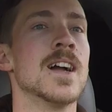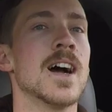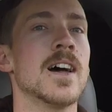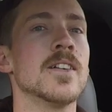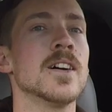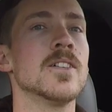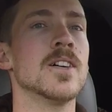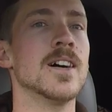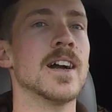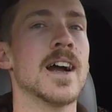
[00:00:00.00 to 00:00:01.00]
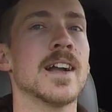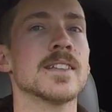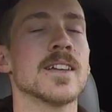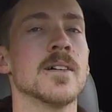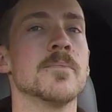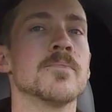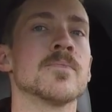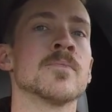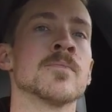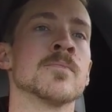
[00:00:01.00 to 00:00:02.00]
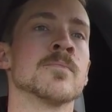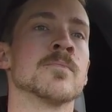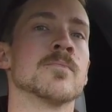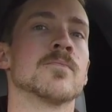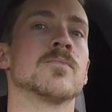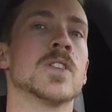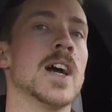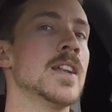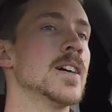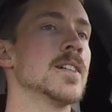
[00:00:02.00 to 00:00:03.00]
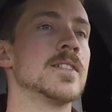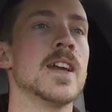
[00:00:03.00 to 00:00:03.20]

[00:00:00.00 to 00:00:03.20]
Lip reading: don't know, I guess I'm kind of,